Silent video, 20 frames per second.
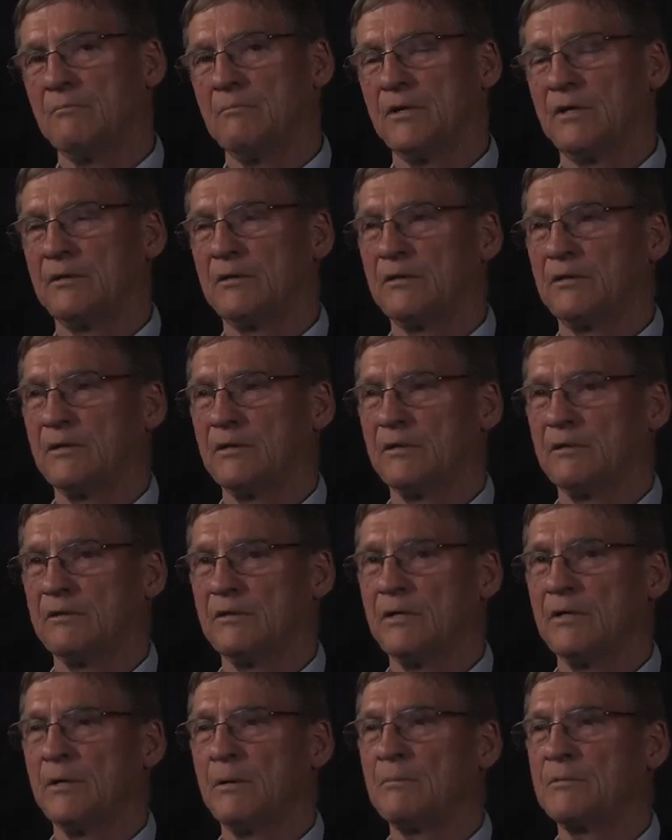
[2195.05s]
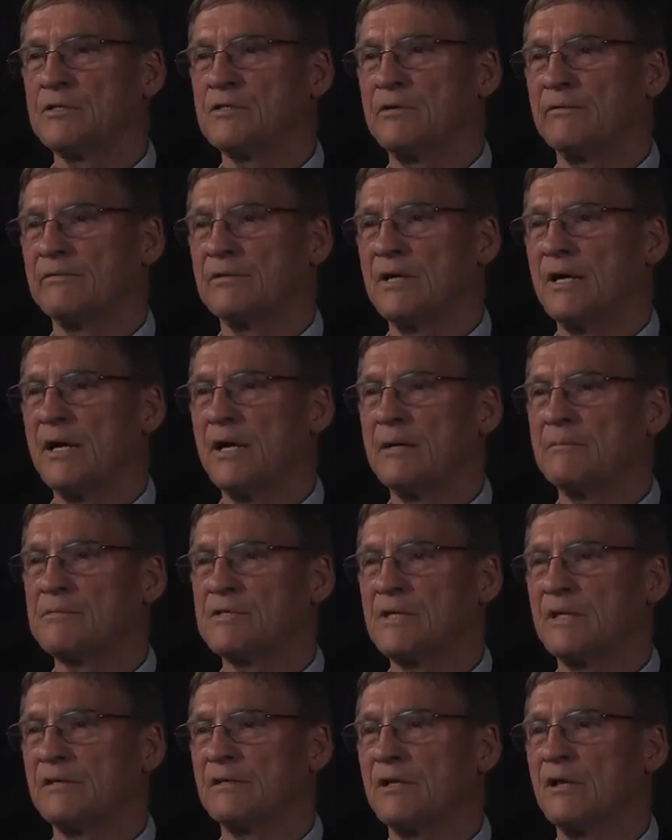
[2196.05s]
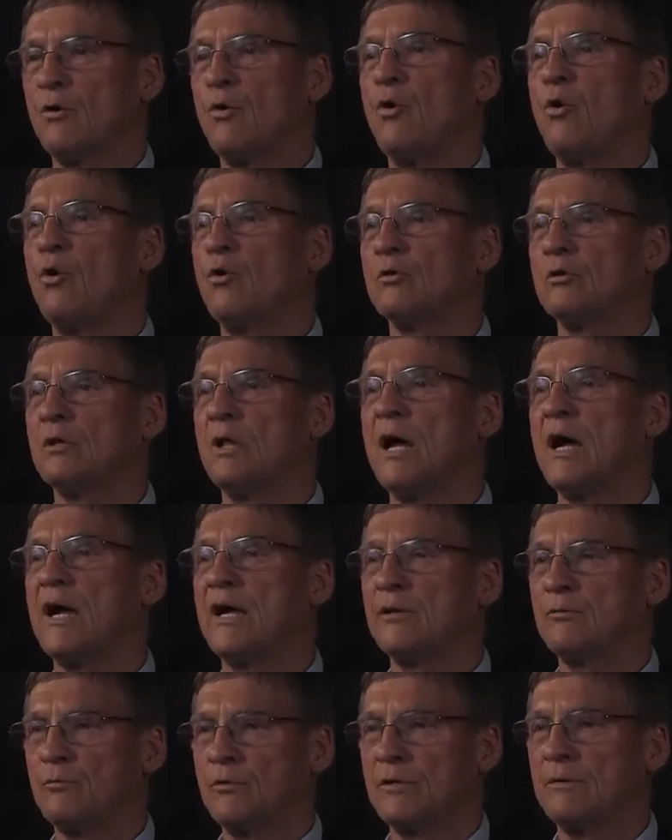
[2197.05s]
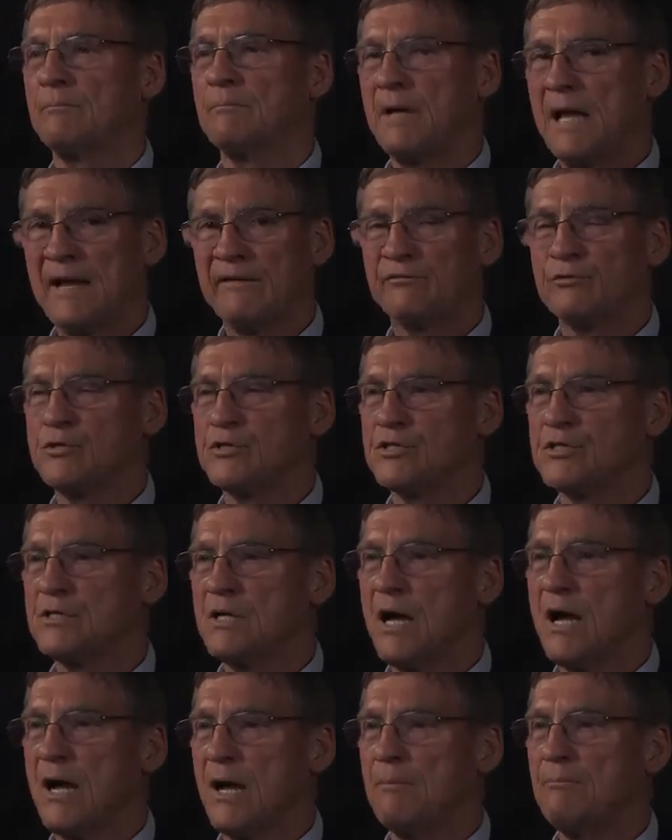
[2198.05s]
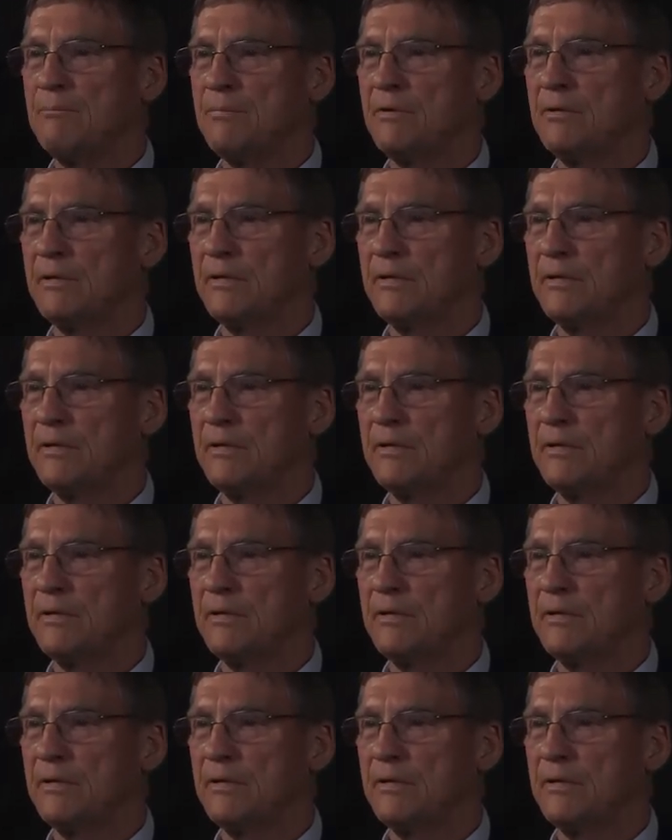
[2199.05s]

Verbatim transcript: but uh, the numbers of times that the whole line would have to stop,